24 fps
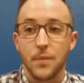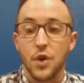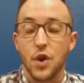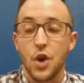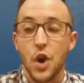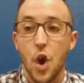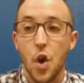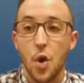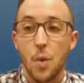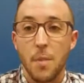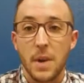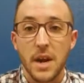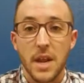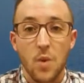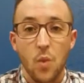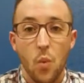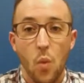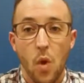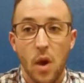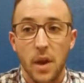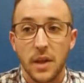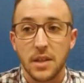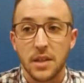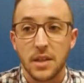Nobody
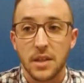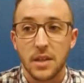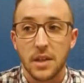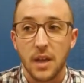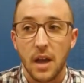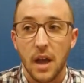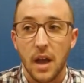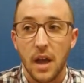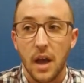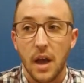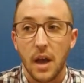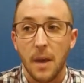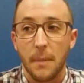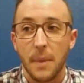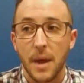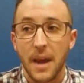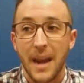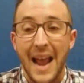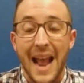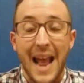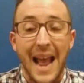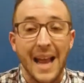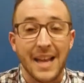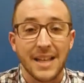wants an
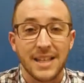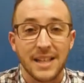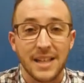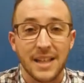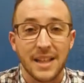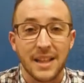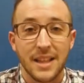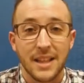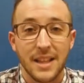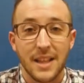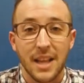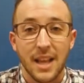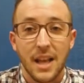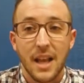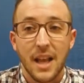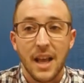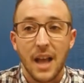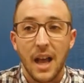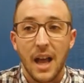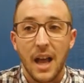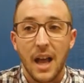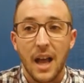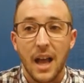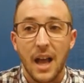accident
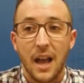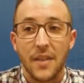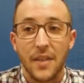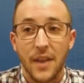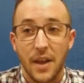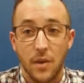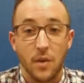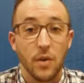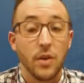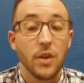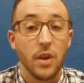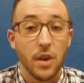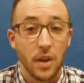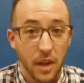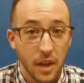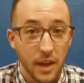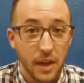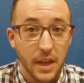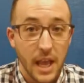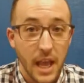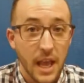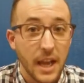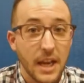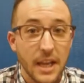that
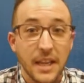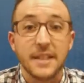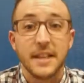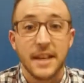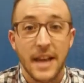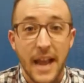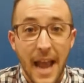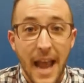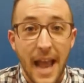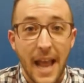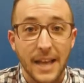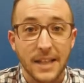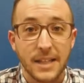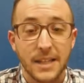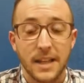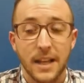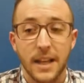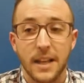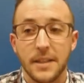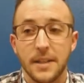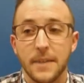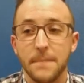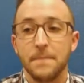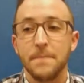again is an
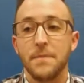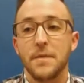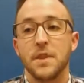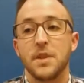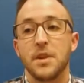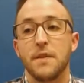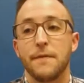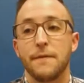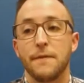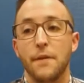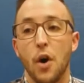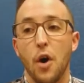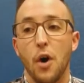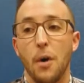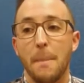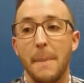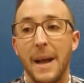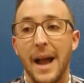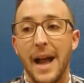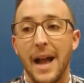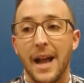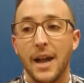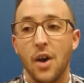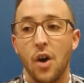accident to fall
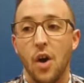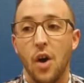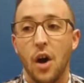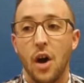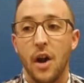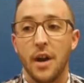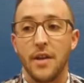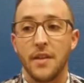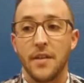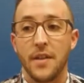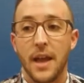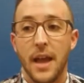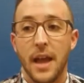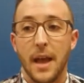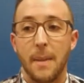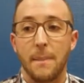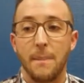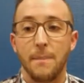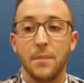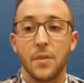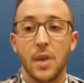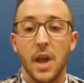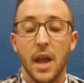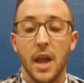back on
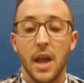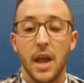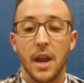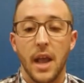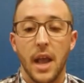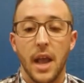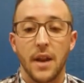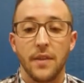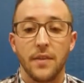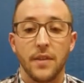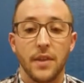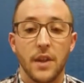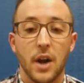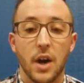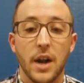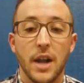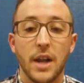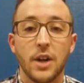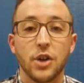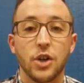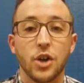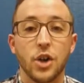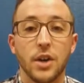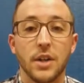them and their
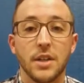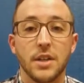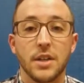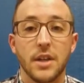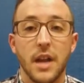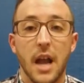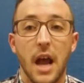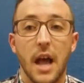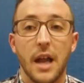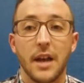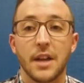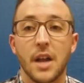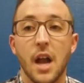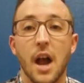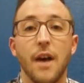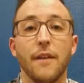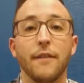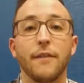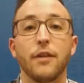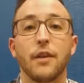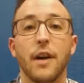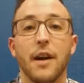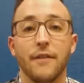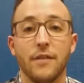insurance not
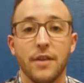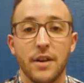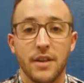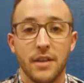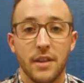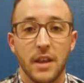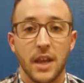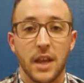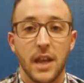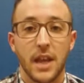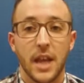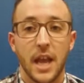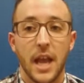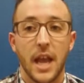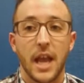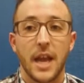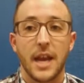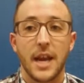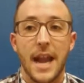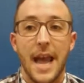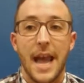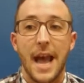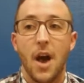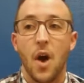cover everything,
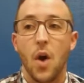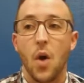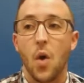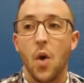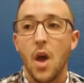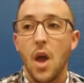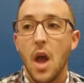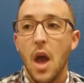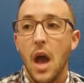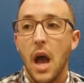and now